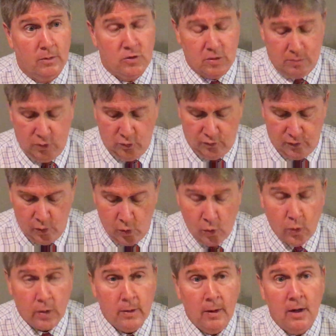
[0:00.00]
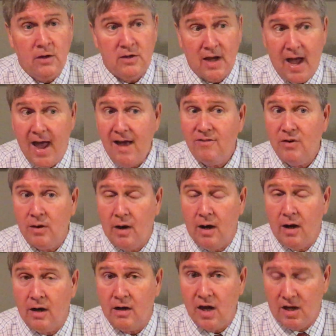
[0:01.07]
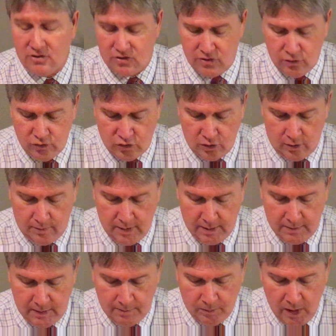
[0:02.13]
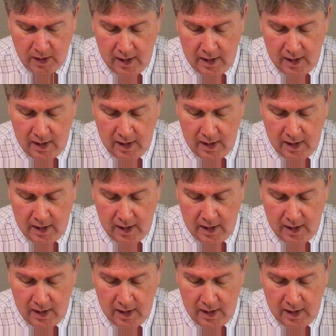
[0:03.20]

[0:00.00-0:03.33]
to move forward to have a constitutional amendment.